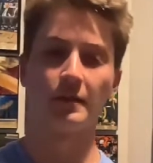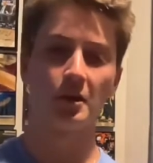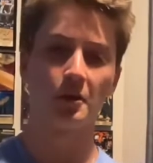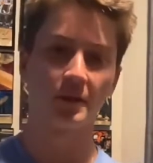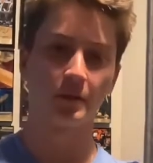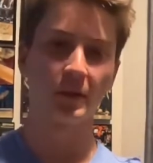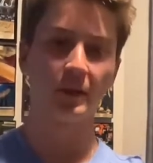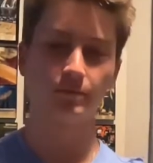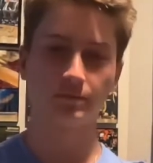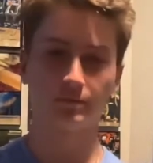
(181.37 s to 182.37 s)
a guard commit
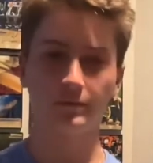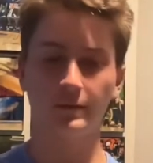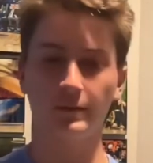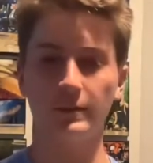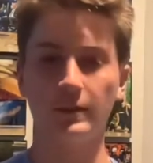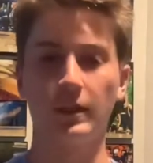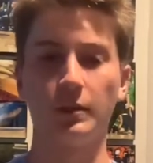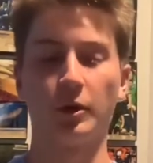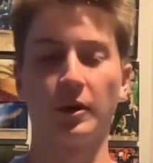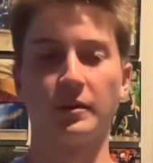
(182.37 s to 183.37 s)
in
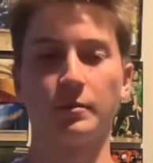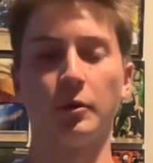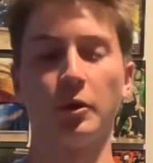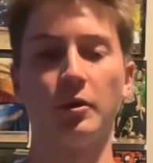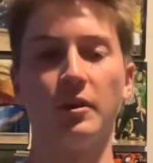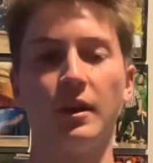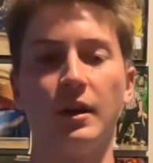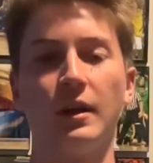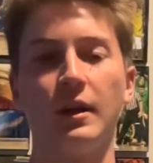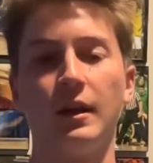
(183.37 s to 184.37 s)
Markus Burton.
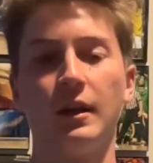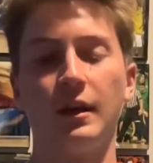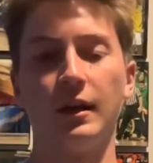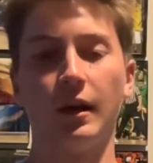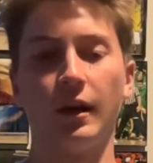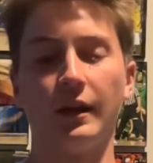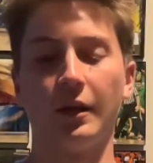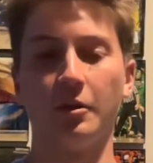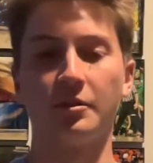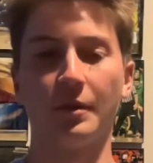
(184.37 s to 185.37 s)
And they
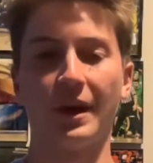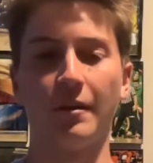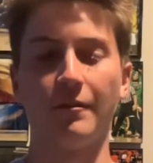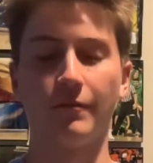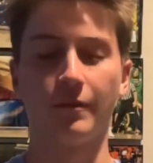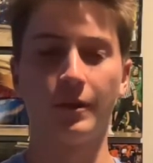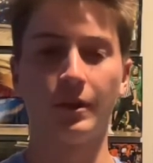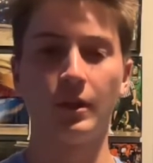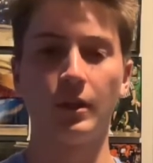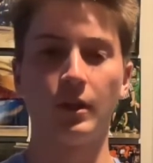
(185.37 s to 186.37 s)
also have,
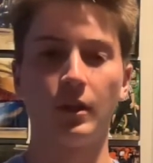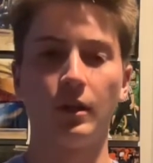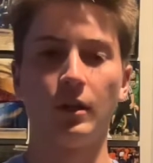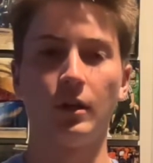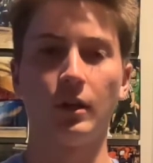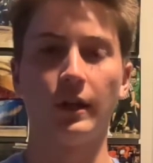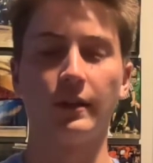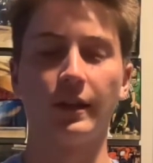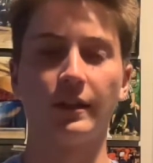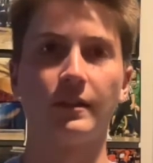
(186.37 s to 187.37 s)
I
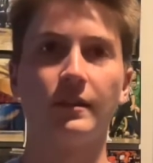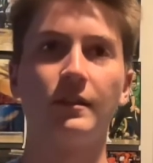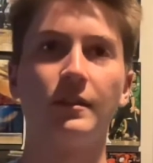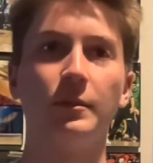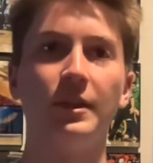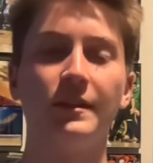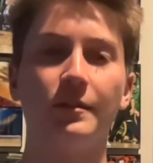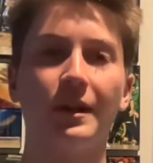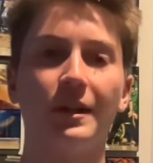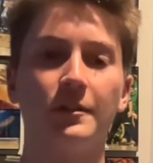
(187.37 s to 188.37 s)
think to me, it's a
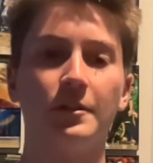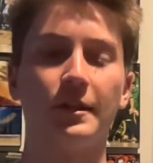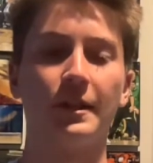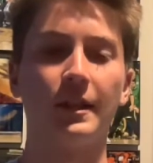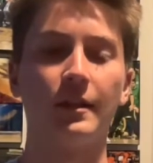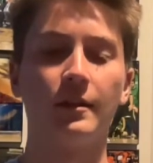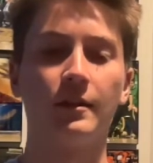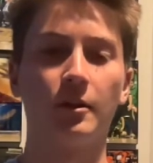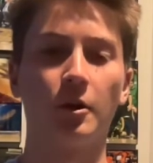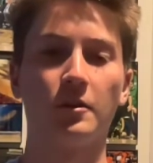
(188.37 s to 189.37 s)
lot easier to get
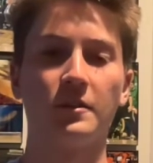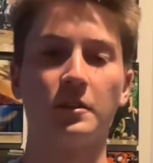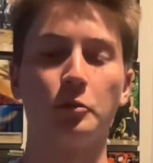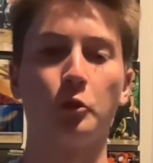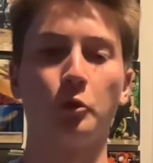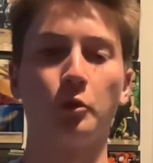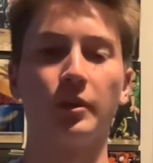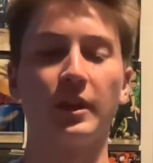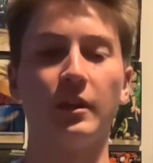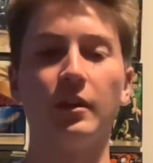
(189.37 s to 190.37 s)
guards in the portal
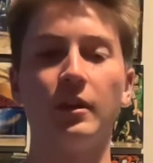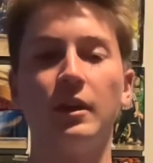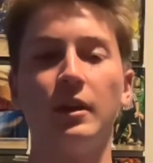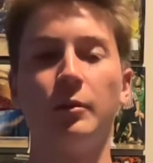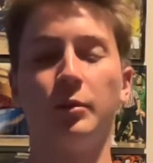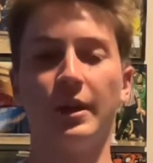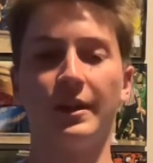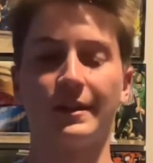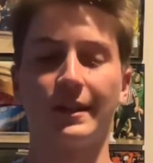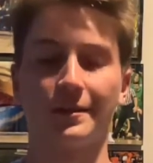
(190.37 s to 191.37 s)
than
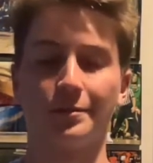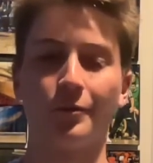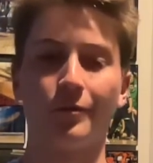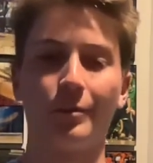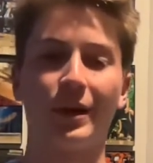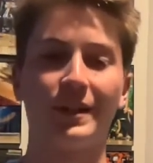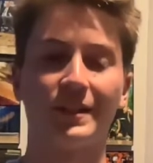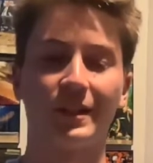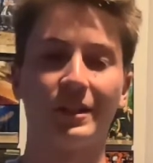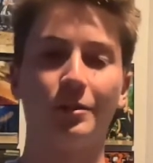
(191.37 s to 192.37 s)
bigs, as proven by this
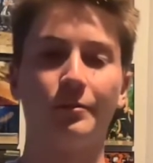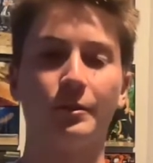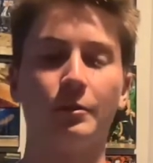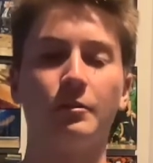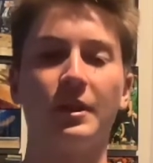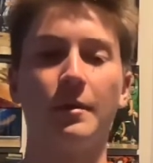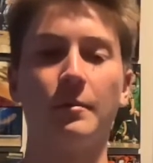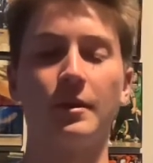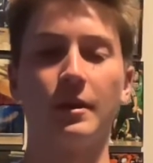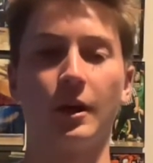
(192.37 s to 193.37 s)
cycle for Notre Dame.
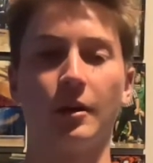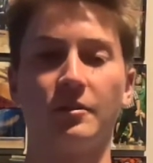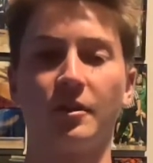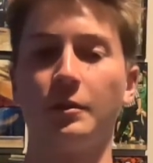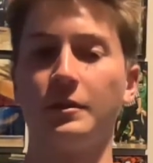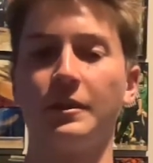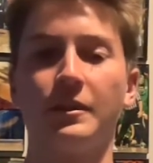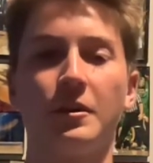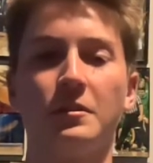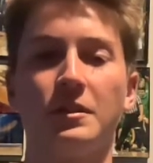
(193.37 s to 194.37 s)
There's always good
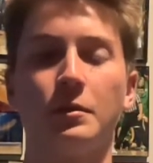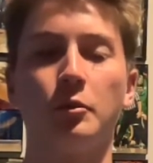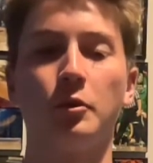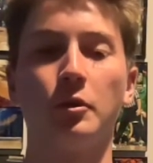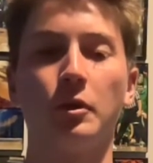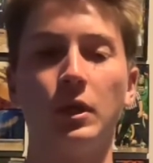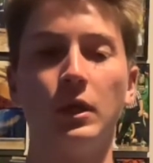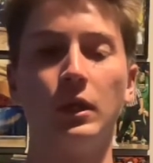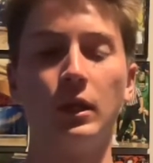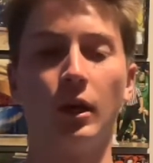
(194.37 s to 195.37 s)
guards in the portal,
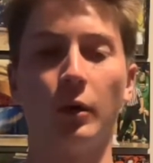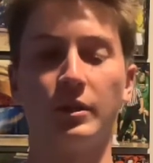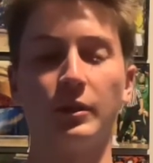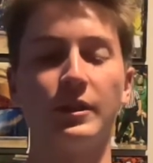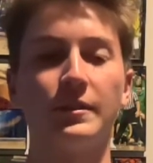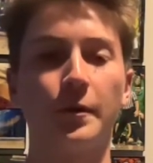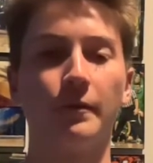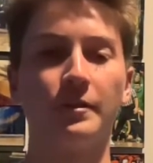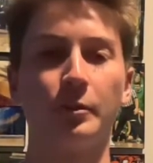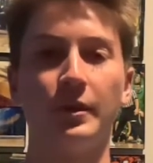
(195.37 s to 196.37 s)
always at least
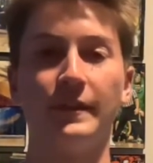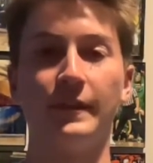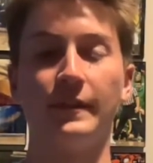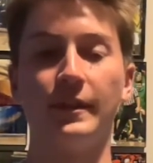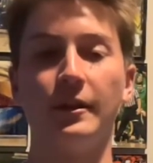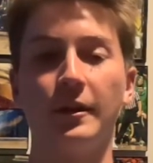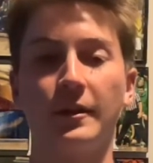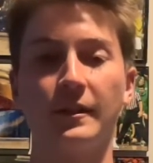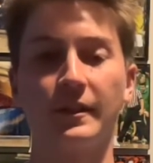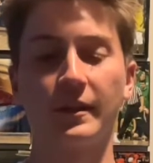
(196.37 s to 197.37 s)
serviceable ACC
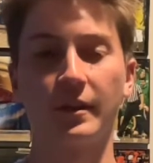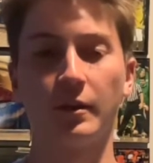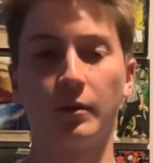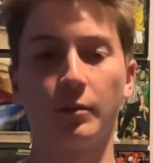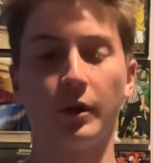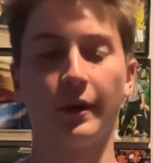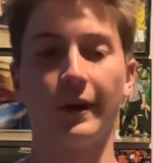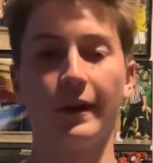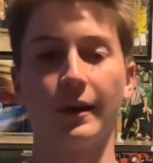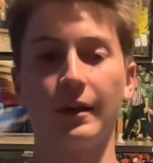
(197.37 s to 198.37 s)
guards.
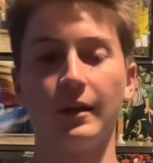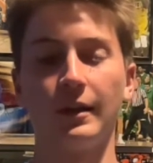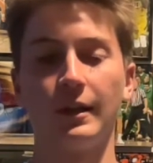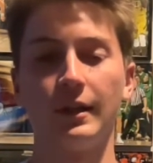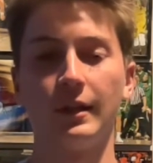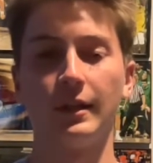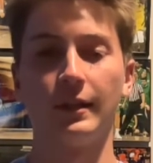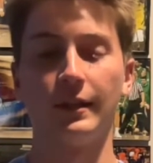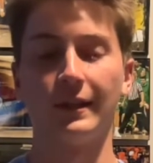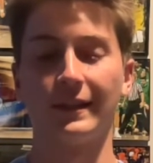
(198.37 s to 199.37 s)
But
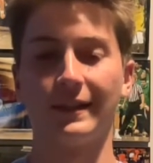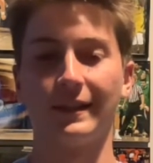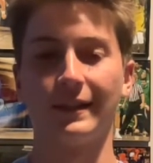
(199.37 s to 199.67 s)
this